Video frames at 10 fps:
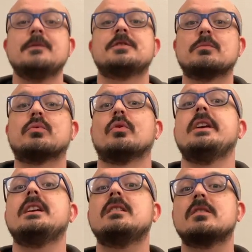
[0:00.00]
to
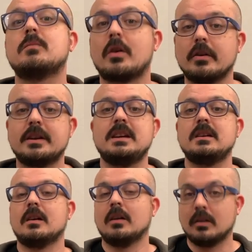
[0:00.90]
bring the party
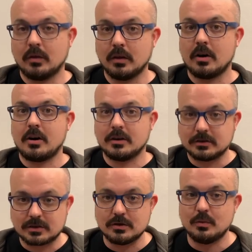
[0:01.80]

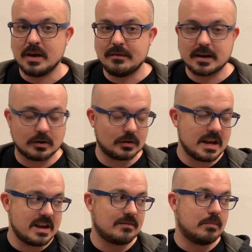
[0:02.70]
along to Wave Echo
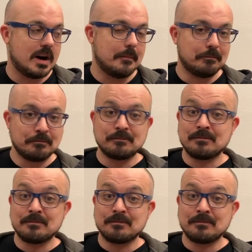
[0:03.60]
Cave, but